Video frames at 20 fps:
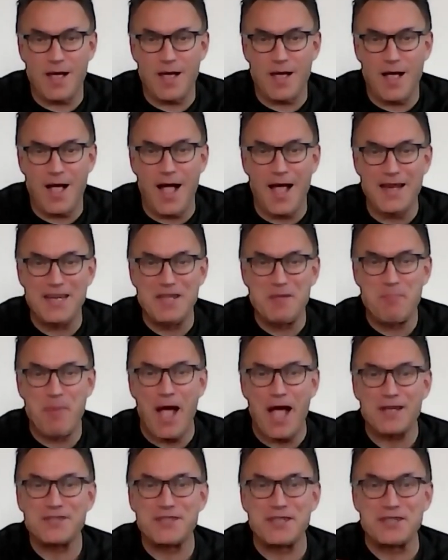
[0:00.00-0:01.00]
highly
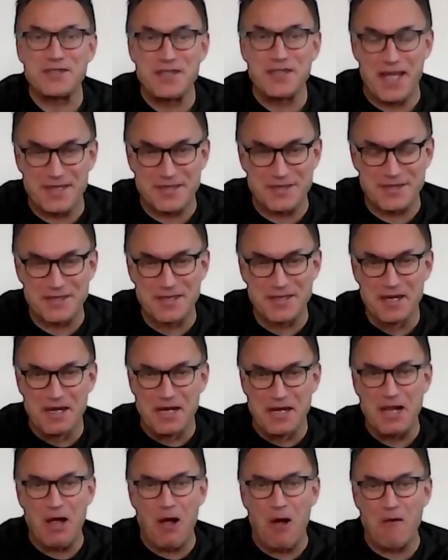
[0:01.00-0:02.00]
patternedness
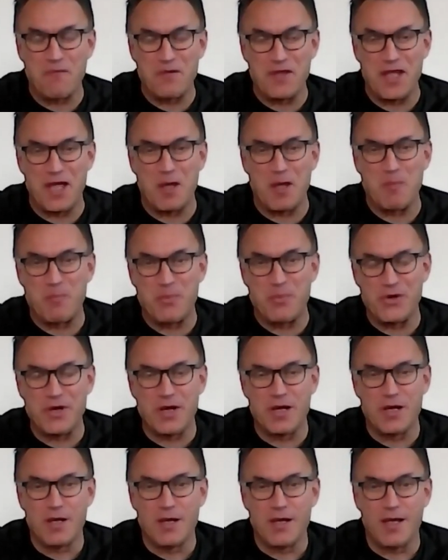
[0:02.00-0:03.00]
of the input
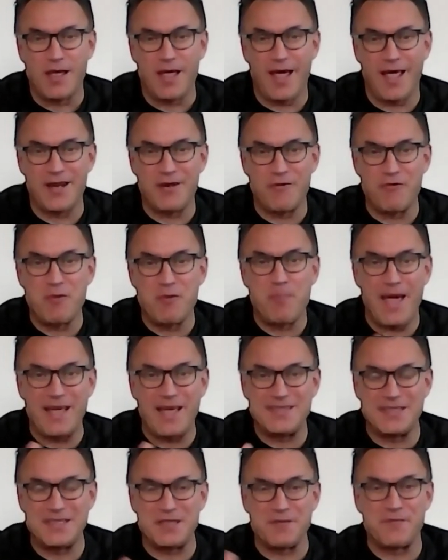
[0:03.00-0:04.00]
and
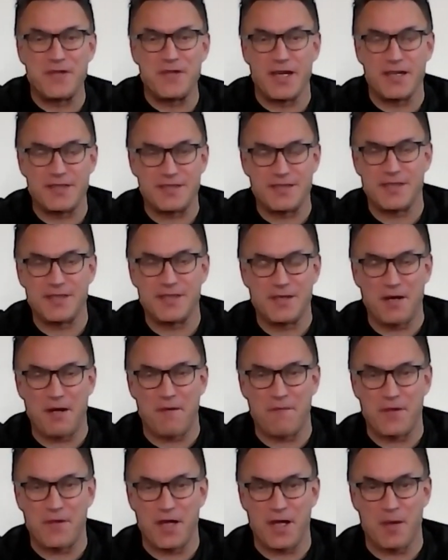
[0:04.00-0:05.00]
repetitiveness
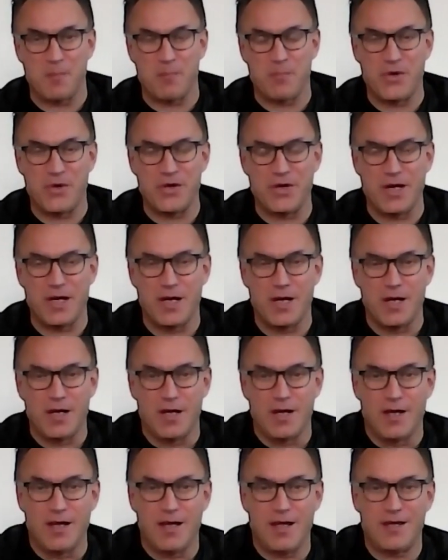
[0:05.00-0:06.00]
of the input.
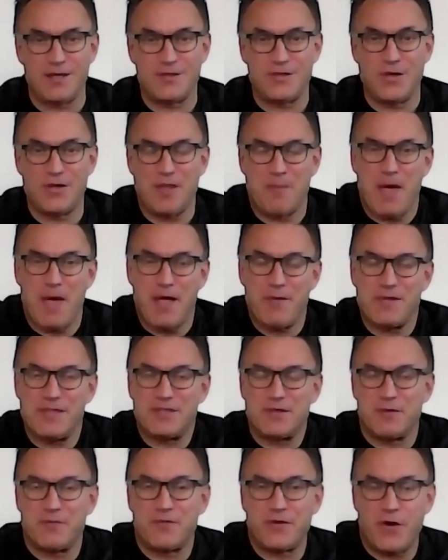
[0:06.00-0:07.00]
So the
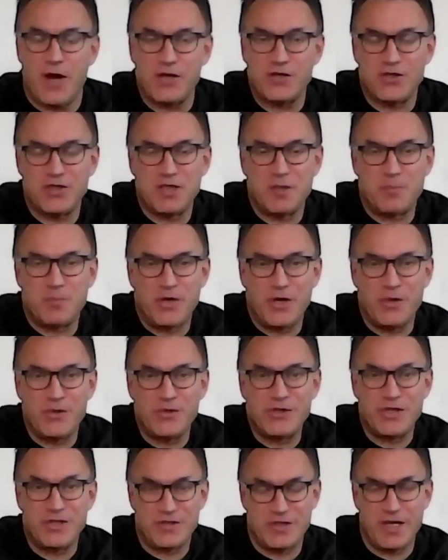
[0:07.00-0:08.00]
merits of Krashen
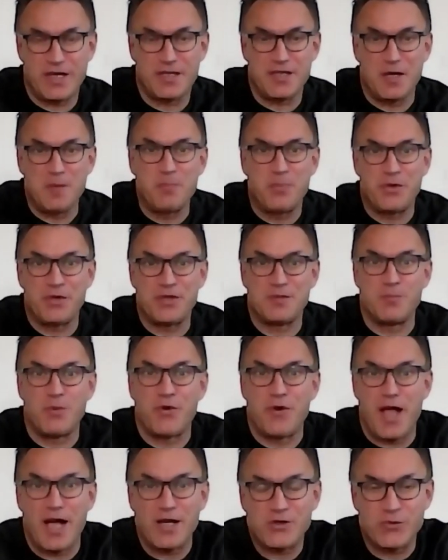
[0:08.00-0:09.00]
approach is that the input is more
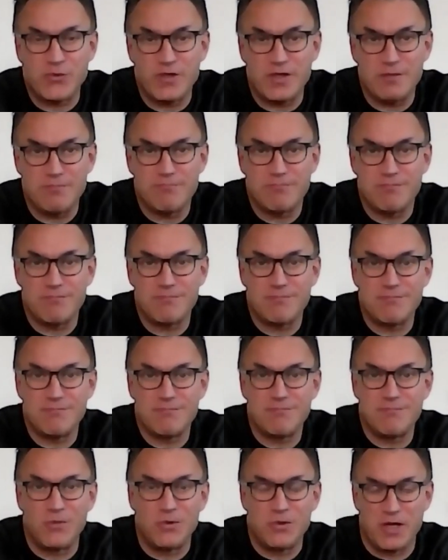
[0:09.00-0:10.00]
natural,
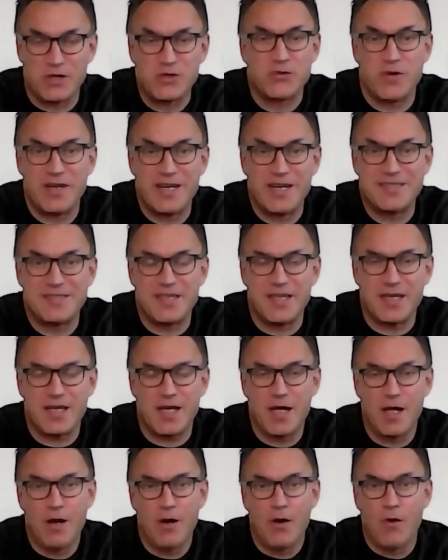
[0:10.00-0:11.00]
more naturalistic,
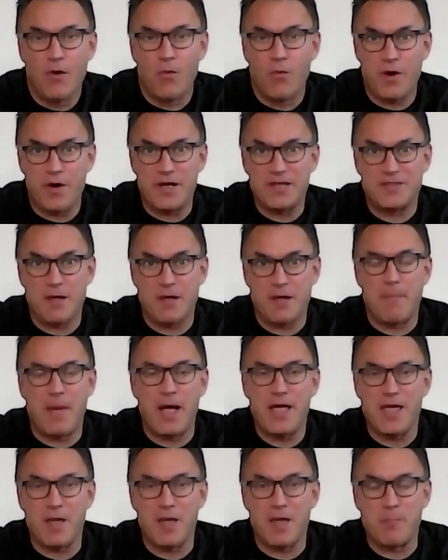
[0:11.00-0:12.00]
whereas
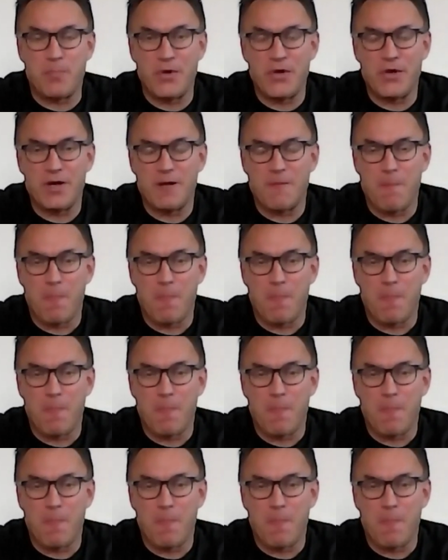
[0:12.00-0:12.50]
my input,